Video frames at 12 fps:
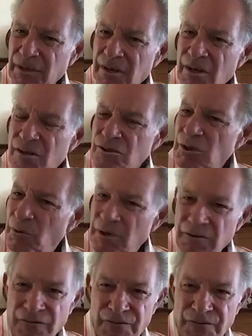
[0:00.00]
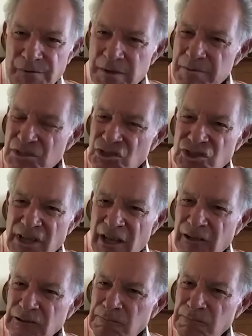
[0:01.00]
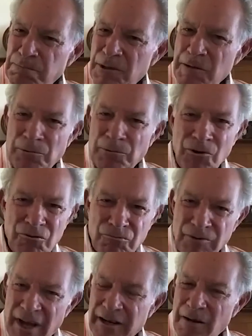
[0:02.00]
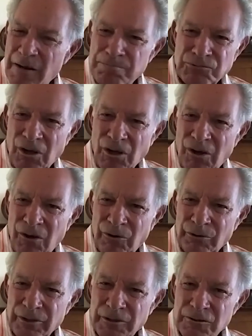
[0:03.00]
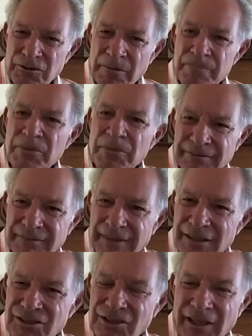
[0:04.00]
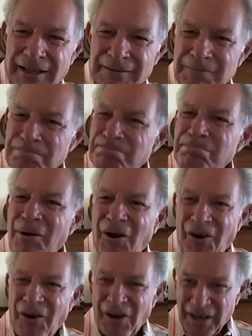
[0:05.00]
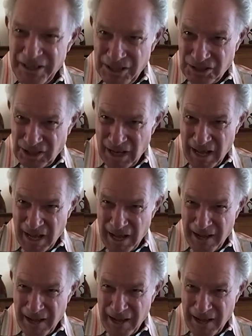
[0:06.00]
So with these salespeople right up to owners coming out of it, it's like party time.